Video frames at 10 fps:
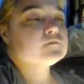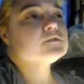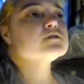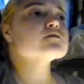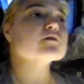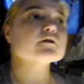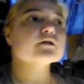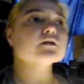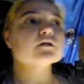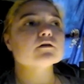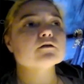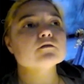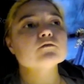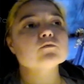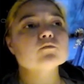Starting
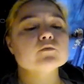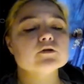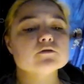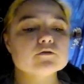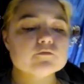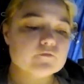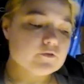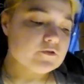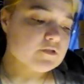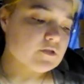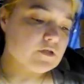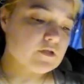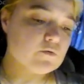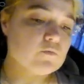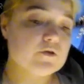in with the first
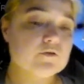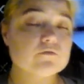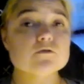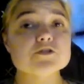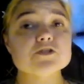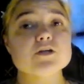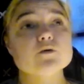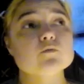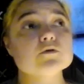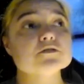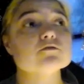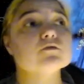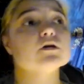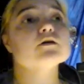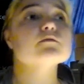thing with crochet, once you
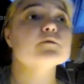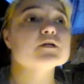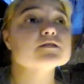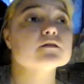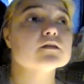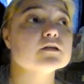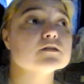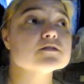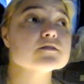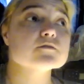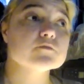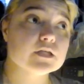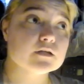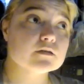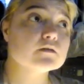get the basic things you
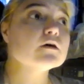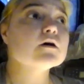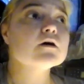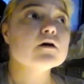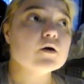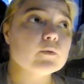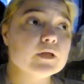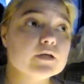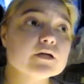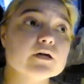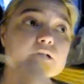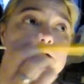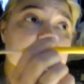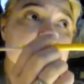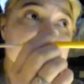need: a way to
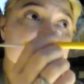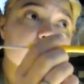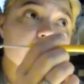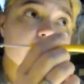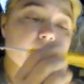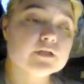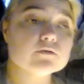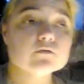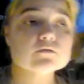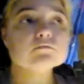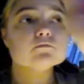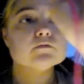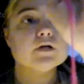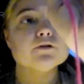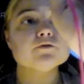cut, a needle,
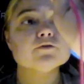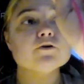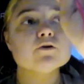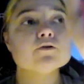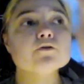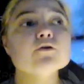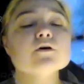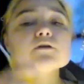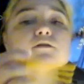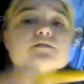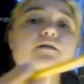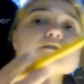and your yarn. The size